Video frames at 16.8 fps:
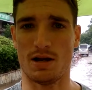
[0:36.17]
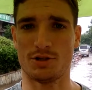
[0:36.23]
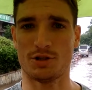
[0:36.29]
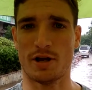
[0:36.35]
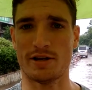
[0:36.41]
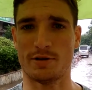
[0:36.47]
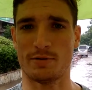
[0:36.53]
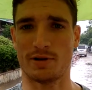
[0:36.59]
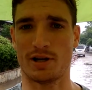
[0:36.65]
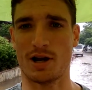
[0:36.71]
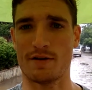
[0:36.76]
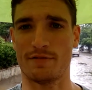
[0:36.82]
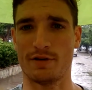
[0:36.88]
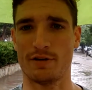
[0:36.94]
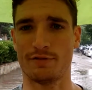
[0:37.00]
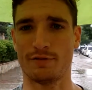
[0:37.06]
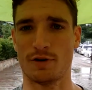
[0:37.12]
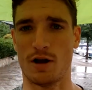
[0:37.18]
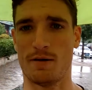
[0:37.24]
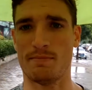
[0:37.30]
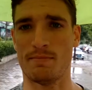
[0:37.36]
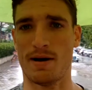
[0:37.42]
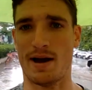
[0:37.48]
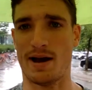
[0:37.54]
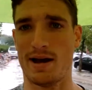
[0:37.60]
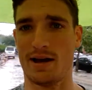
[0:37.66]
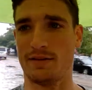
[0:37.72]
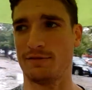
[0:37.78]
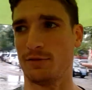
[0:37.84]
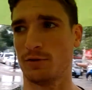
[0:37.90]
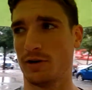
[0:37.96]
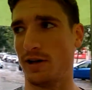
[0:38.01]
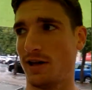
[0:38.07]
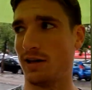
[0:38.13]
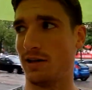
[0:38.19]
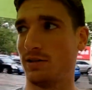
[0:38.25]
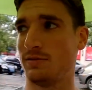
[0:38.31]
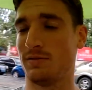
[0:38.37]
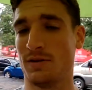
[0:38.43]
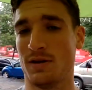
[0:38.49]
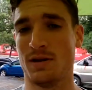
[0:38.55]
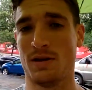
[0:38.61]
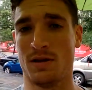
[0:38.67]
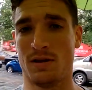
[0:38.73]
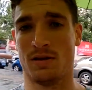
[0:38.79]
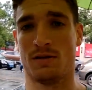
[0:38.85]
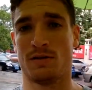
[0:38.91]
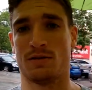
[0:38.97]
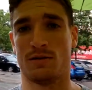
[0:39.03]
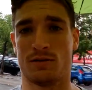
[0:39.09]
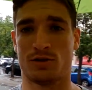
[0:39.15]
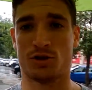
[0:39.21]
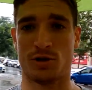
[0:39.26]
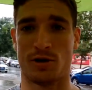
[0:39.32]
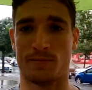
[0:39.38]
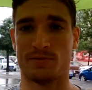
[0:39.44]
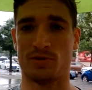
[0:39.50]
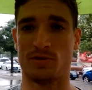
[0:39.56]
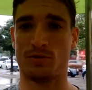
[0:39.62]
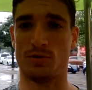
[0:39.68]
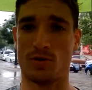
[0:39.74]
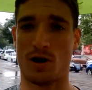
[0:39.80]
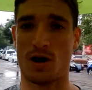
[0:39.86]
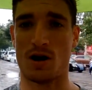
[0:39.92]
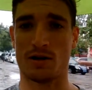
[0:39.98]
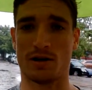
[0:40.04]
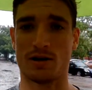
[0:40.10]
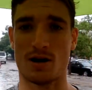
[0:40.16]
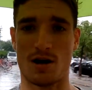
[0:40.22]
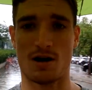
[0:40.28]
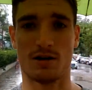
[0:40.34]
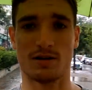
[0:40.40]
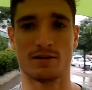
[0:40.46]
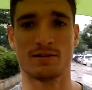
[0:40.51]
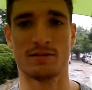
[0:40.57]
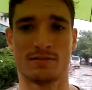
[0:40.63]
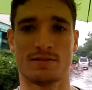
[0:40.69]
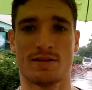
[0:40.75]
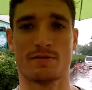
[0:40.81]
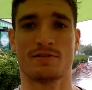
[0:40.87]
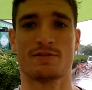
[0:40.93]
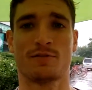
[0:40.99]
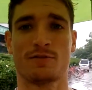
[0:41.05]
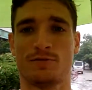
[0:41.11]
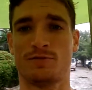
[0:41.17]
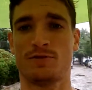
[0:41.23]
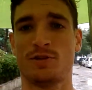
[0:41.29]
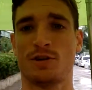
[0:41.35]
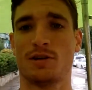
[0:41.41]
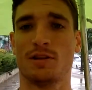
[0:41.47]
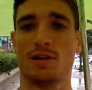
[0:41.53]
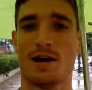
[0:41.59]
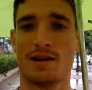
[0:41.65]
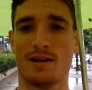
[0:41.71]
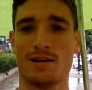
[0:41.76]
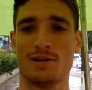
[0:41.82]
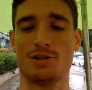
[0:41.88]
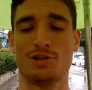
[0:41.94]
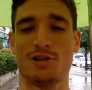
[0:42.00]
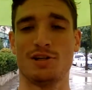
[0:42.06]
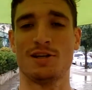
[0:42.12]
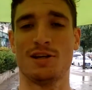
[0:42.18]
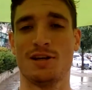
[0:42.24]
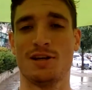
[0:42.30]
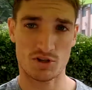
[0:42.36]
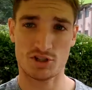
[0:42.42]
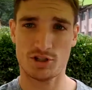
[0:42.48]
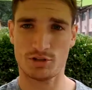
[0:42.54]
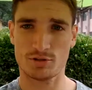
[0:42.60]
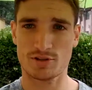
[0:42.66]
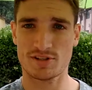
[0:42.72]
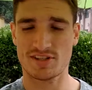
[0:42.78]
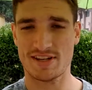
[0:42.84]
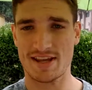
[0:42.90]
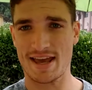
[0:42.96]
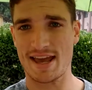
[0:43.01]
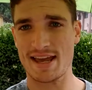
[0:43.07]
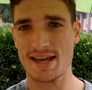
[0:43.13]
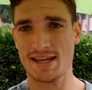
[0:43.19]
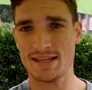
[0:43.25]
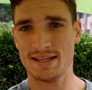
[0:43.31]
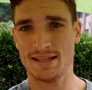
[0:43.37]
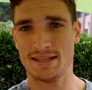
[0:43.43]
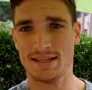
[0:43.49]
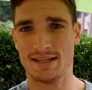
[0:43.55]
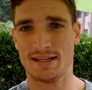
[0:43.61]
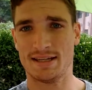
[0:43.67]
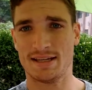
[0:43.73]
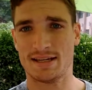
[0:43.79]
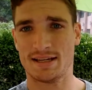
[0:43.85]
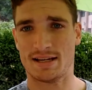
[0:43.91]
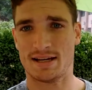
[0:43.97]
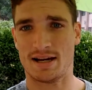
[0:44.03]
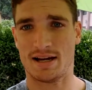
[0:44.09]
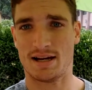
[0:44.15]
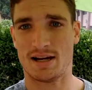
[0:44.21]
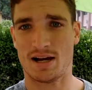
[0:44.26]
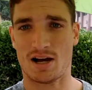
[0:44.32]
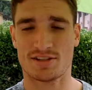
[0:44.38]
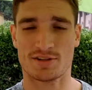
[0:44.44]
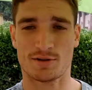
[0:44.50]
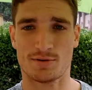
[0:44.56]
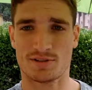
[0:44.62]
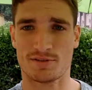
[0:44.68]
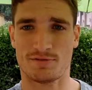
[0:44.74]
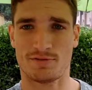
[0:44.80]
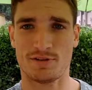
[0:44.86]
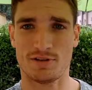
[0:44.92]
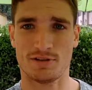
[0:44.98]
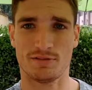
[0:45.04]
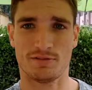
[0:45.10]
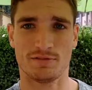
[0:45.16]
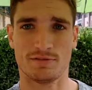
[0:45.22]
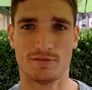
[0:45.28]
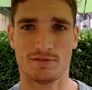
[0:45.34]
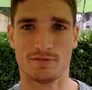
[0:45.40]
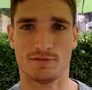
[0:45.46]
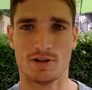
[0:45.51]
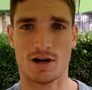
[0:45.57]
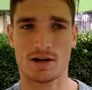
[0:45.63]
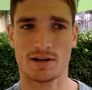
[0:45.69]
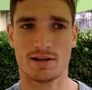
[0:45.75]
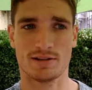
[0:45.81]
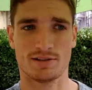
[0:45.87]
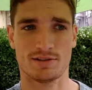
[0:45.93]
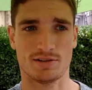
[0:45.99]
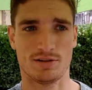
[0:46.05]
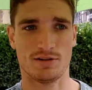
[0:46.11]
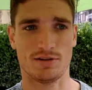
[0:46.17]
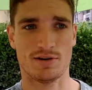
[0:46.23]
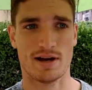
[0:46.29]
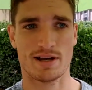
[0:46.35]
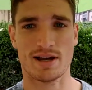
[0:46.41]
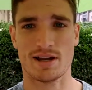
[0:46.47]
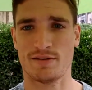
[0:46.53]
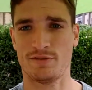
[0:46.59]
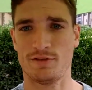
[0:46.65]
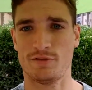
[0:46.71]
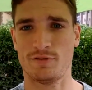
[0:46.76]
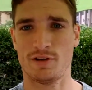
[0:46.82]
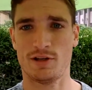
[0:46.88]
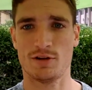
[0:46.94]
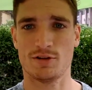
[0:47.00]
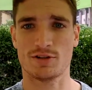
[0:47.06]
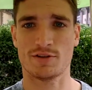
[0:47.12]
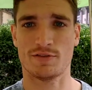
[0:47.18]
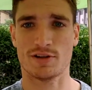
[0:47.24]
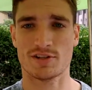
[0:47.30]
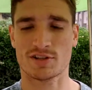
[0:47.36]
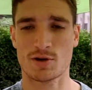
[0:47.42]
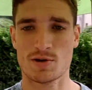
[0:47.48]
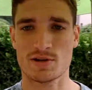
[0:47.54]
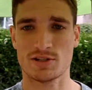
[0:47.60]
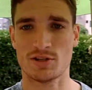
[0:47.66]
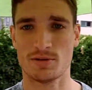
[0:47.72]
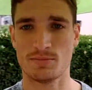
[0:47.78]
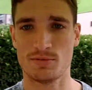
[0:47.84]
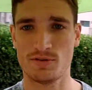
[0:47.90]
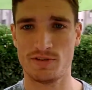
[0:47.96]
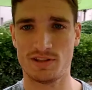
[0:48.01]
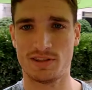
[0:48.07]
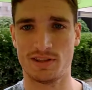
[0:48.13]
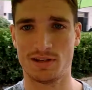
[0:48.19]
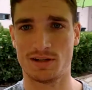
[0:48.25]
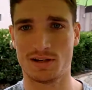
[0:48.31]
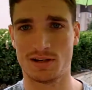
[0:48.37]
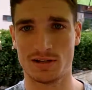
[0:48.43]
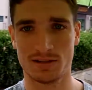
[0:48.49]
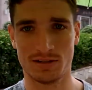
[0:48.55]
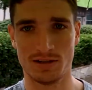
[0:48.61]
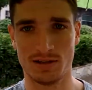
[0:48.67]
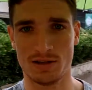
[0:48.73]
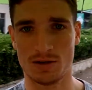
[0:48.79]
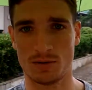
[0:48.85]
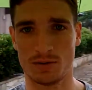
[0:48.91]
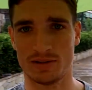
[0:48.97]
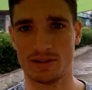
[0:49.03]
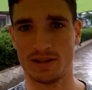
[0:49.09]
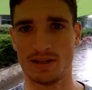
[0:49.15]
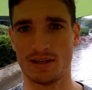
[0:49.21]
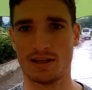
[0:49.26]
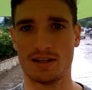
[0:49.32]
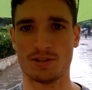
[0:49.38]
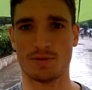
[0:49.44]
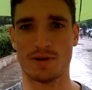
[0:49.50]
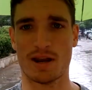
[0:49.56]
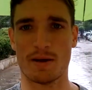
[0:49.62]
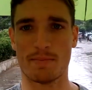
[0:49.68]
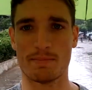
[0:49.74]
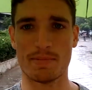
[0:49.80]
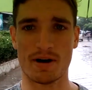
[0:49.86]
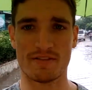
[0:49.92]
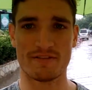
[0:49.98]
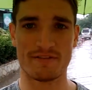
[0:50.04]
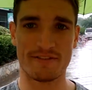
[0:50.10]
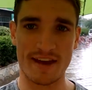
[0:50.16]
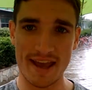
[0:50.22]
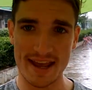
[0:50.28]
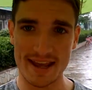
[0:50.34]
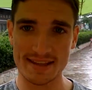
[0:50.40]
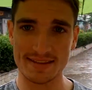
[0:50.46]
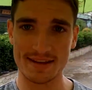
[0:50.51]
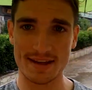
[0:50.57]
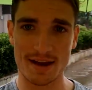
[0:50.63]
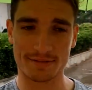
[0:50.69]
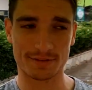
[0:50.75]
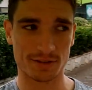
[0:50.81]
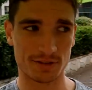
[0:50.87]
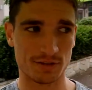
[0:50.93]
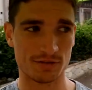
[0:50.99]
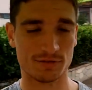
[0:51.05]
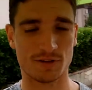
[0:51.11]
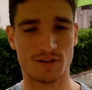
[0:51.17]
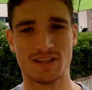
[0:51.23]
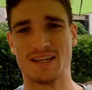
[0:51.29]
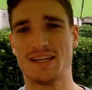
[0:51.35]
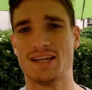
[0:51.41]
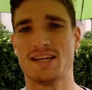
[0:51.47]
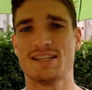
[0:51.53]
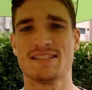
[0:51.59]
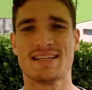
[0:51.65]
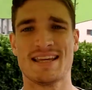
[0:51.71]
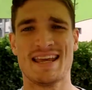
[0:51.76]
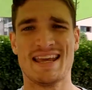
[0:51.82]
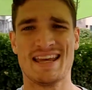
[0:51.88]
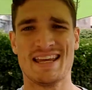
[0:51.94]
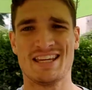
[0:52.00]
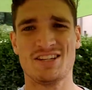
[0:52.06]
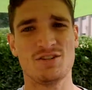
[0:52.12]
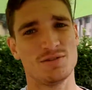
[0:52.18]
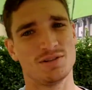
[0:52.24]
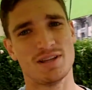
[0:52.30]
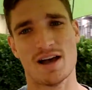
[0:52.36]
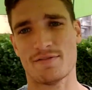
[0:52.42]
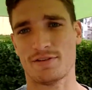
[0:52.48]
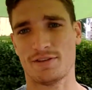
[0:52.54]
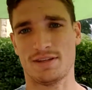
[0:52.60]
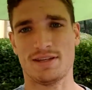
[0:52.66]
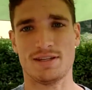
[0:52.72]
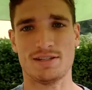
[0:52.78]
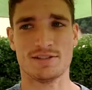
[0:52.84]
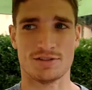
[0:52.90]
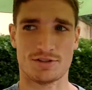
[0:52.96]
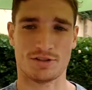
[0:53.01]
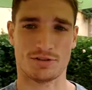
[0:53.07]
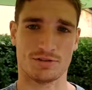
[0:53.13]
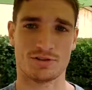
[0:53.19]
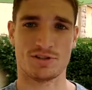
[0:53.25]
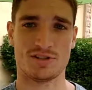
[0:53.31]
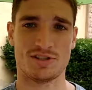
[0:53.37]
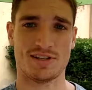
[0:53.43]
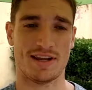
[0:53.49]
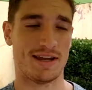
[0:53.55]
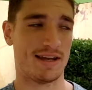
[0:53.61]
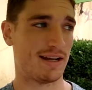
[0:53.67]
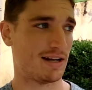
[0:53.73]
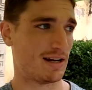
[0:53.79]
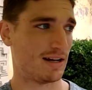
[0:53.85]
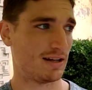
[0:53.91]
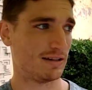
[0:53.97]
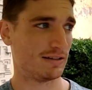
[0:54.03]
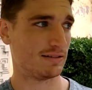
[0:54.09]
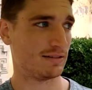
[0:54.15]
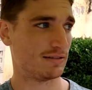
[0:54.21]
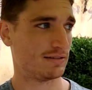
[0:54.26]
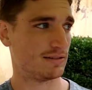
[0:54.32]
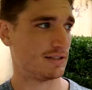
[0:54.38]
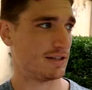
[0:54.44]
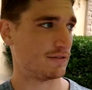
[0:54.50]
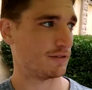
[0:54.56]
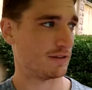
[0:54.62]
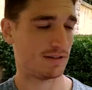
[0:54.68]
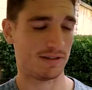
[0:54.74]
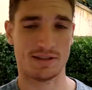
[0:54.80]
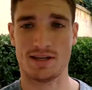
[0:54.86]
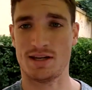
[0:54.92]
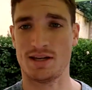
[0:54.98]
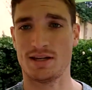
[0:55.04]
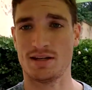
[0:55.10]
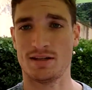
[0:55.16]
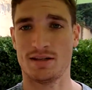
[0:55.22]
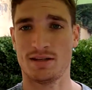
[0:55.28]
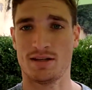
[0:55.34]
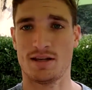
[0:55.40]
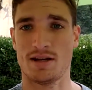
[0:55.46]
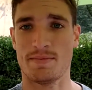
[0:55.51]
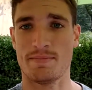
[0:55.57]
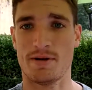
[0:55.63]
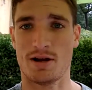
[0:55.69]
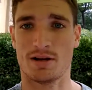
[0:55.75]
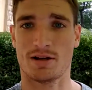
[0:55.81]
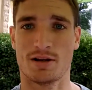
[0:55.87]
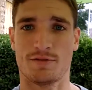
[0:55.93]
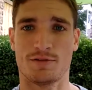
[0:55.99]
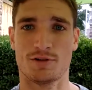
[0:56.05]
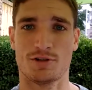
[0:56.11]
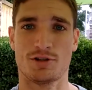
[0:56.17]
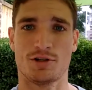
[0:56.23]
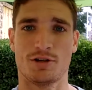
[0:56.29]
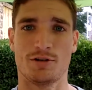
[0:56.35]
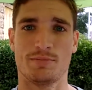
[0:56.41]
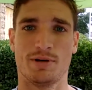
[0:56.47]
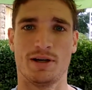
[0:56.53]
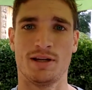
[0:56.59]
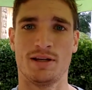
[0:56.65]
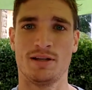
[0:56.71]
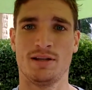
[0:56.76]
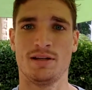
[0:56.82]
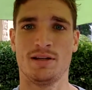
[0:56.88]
trying to recover from my 4 day trip to Hong Kong. That was took a lot of energy. was Children's Day. Also wasn't feeling vlogging, so I got a few videos of us going to the movie theater with the kids. We had a buffet in the afternoon for the kids. We do a lot for the kids on Children's Day here. Different than in America for sure, but